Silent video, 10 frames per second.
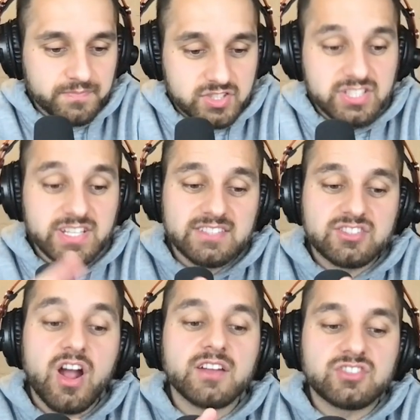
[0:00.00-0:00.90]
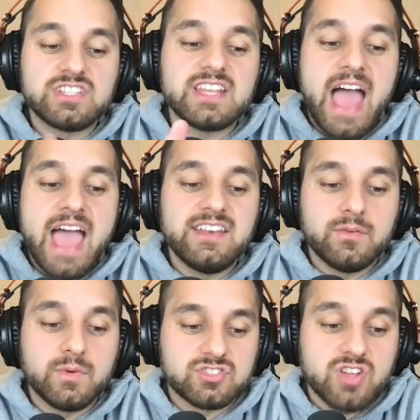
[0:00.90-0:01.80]
She did end
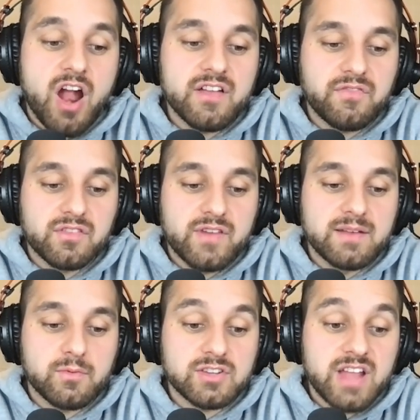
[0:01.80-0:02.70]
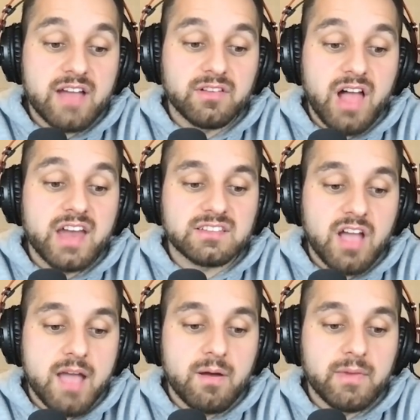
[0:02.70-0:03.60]
it with, sorry for the random question. I have a lot of
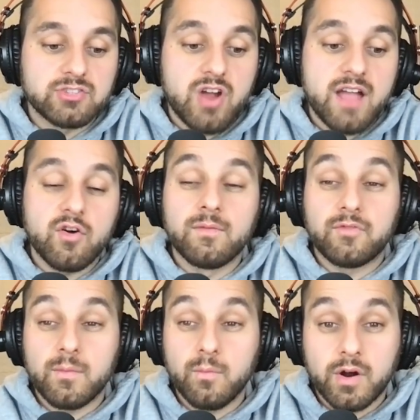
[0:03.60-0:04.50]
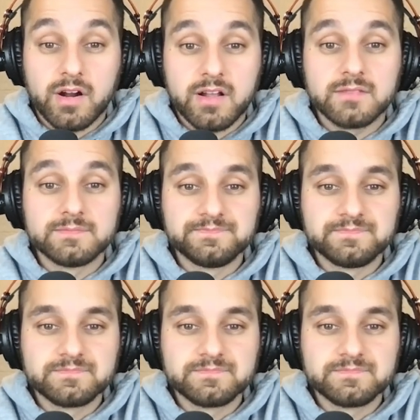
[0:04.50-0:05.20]
time on my drive home from work.